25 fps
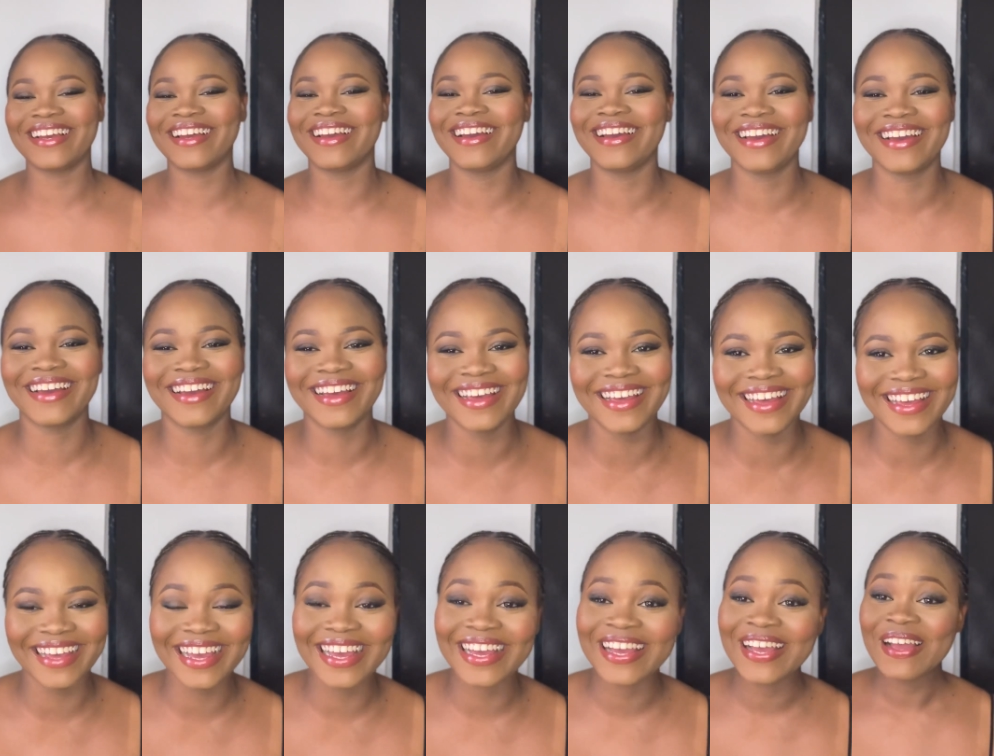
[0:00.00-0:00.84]

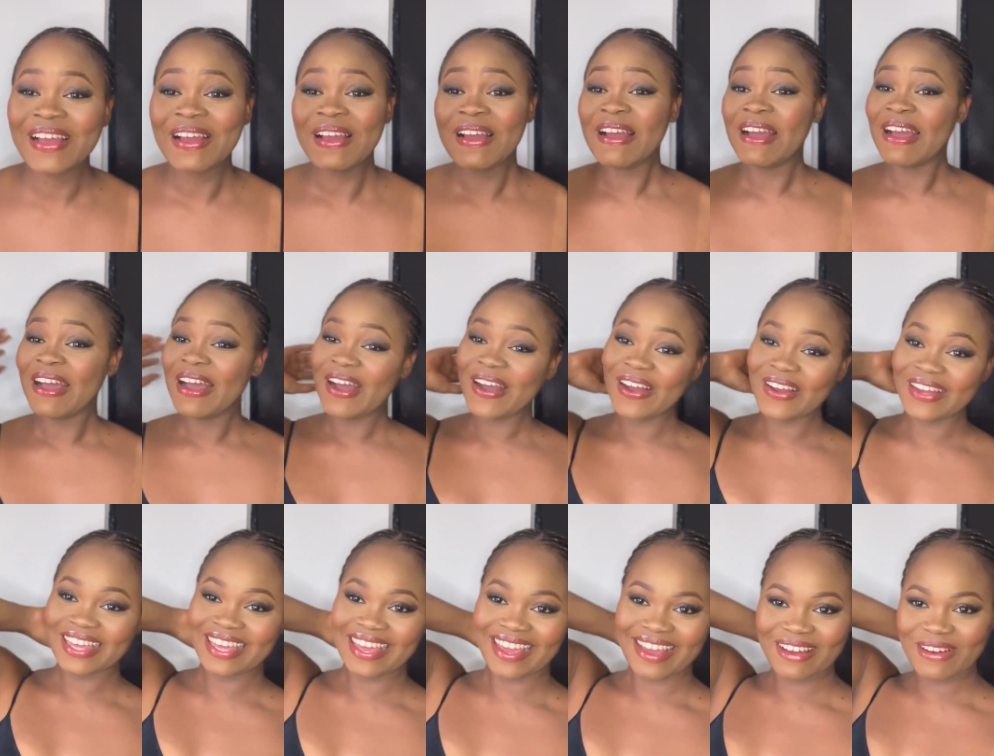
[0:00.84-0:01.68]

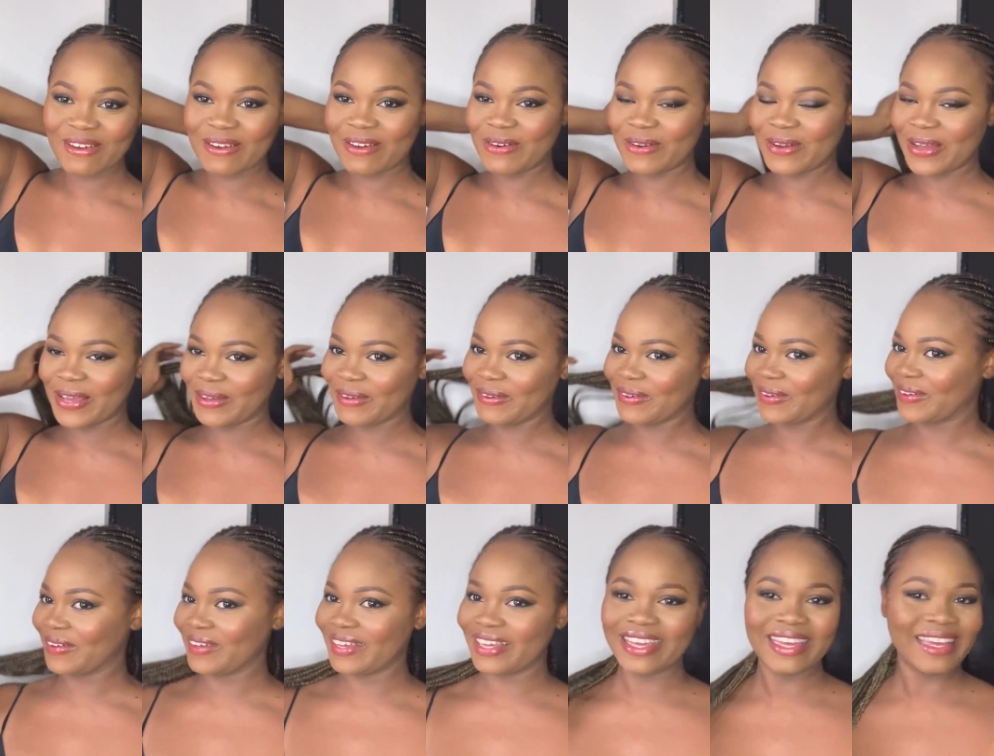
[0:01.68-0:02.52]
okay, oh, okay,
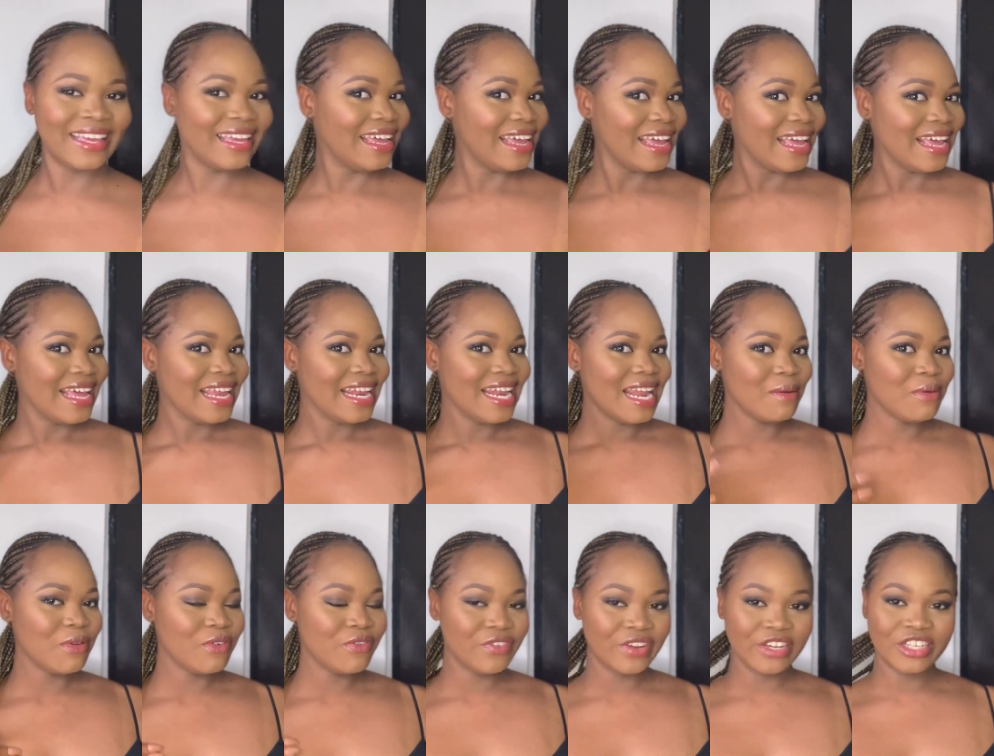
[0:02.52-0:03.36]
okay, okay. Let
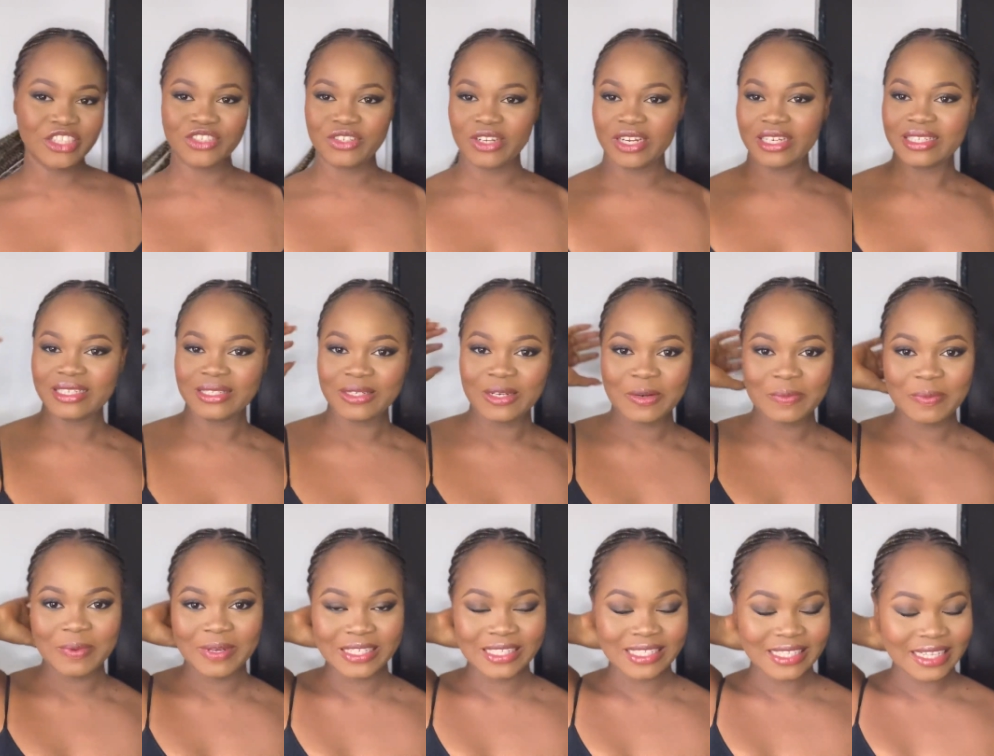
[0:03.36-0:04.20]
me finish dressing
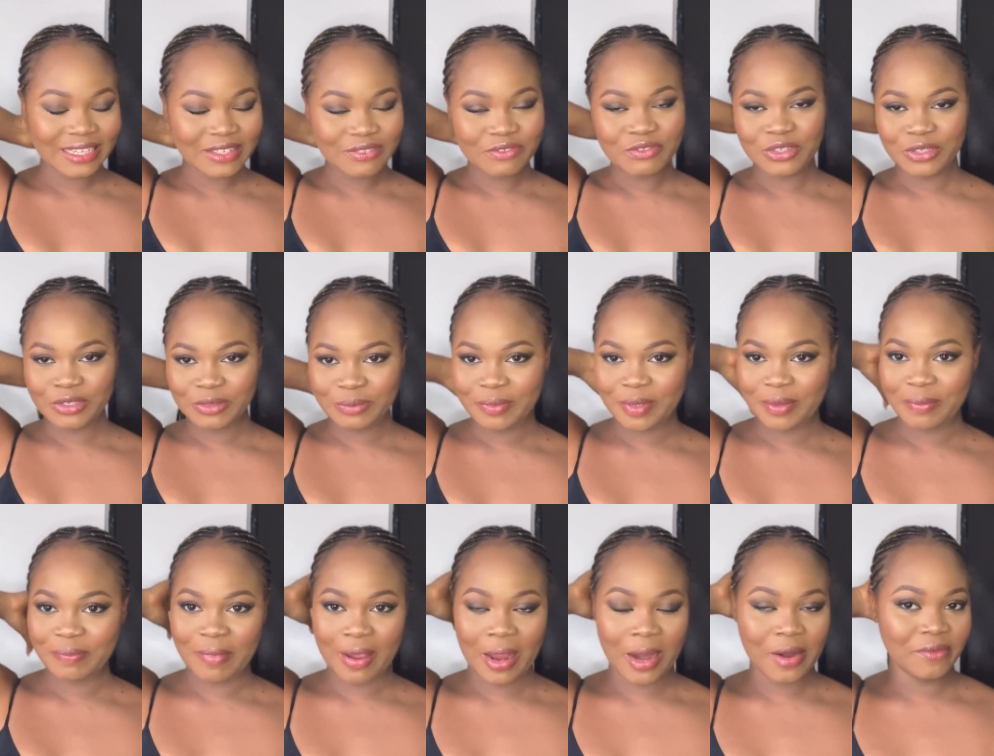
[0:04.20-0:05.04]
up and start
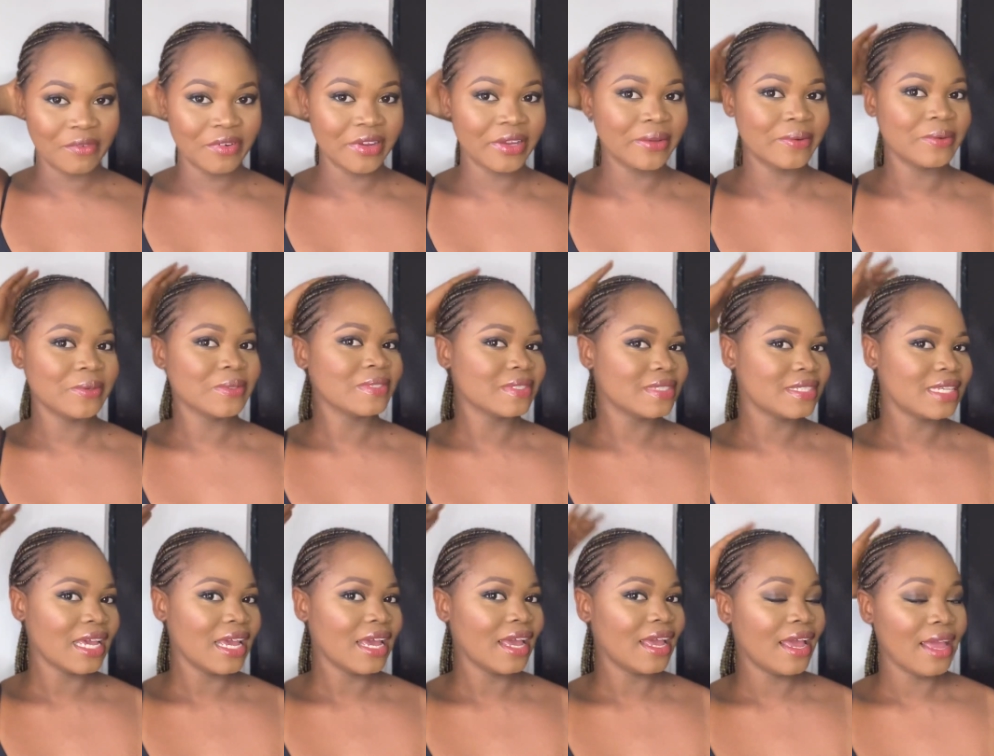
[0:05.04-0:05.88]
filming my reels.
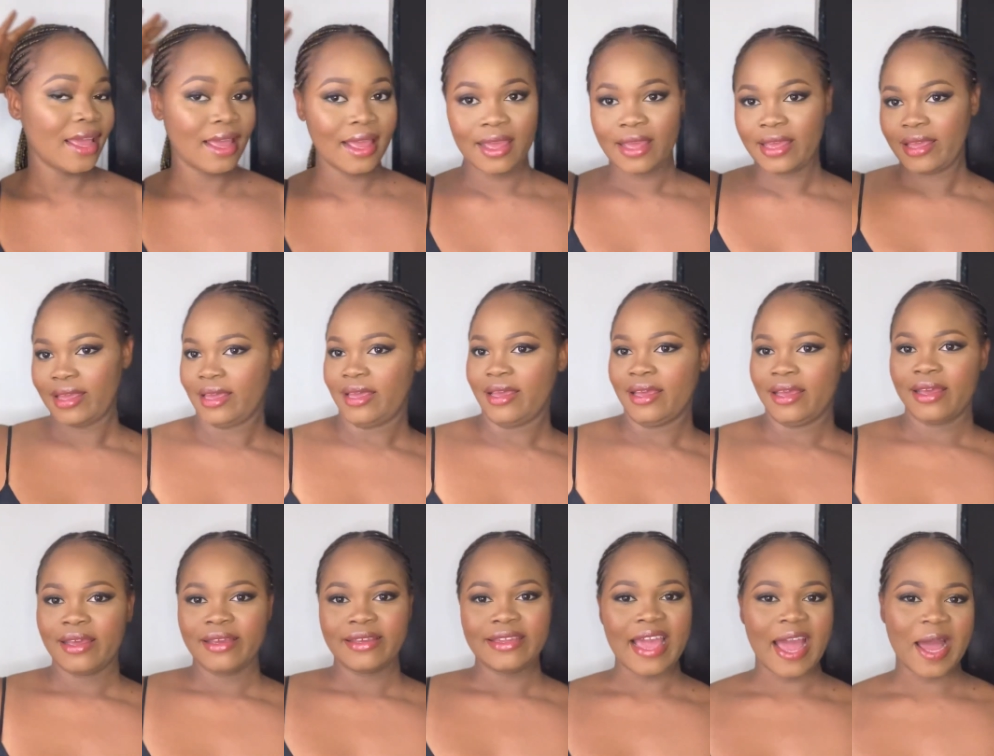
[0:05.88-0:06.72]

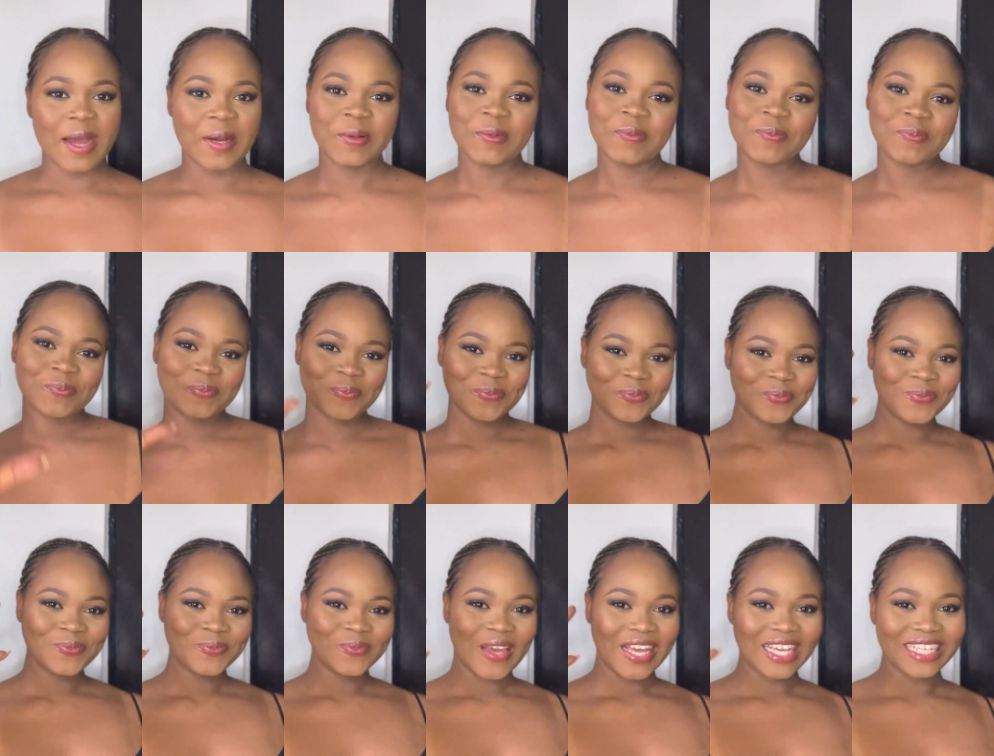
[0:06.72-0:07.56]
Yeah.
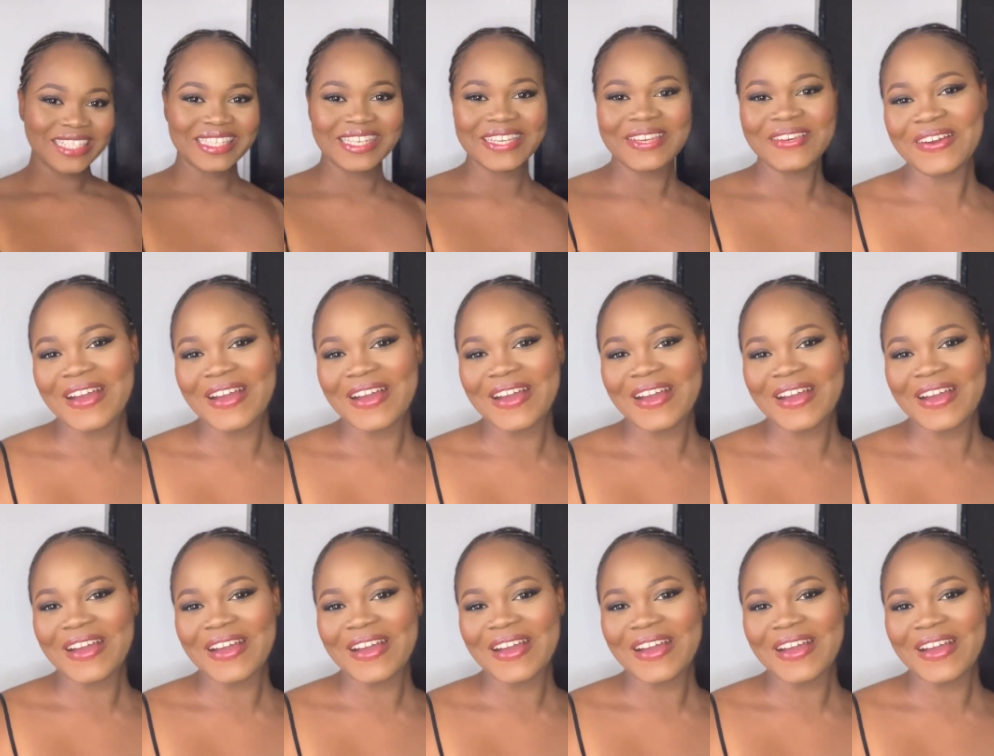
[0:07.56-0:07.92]
See you